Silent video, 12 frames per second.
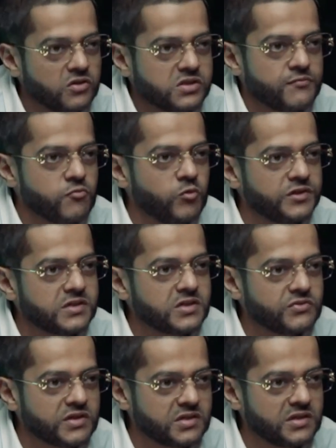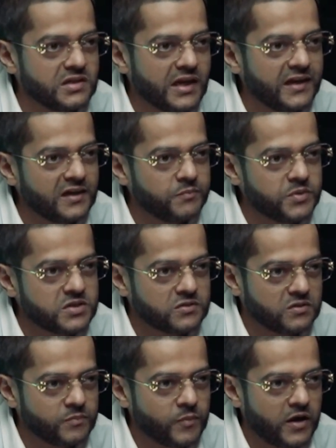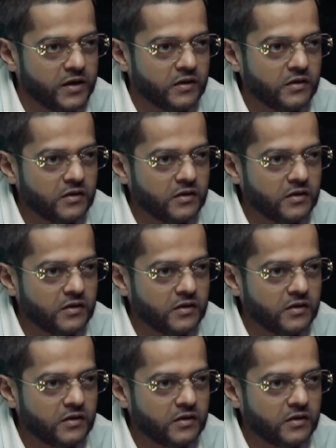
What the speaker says: because everyone's interested in getting a piece of the pie.